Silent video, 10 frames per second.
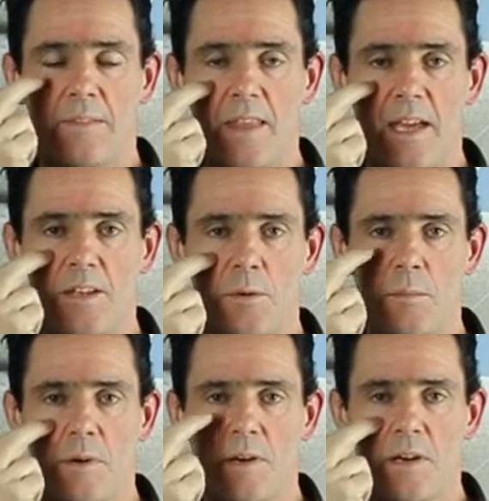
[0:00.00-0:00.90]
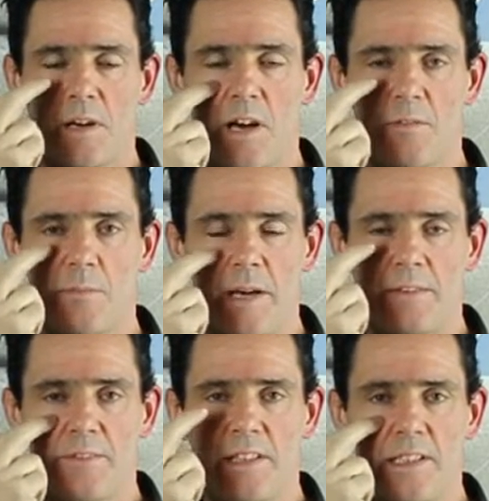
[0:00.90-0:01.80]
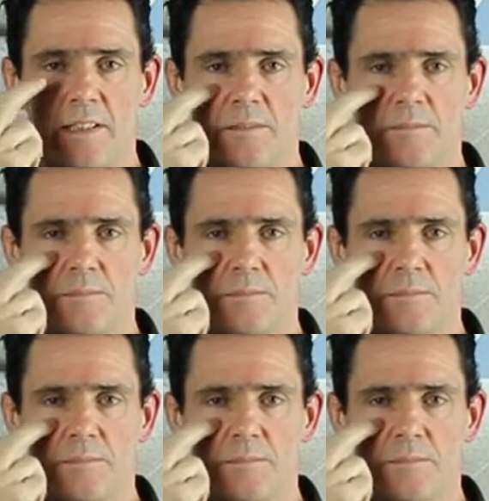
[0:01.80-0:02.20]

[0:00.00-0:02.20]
That number of bad feeling.